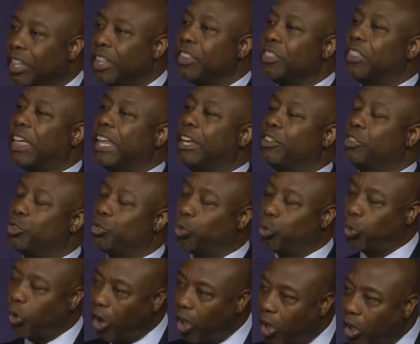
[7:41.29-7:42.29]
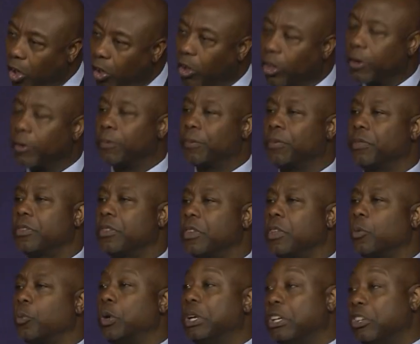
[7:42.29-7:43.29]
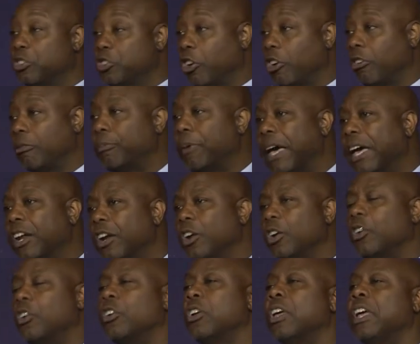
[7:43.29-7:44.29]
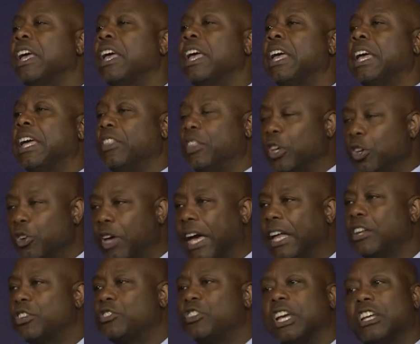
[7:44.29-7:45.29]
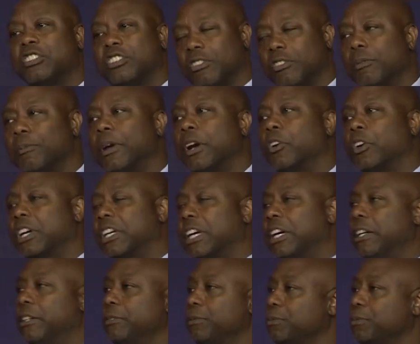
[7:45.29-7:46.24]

That is wrong. We deserve better in the United States of America.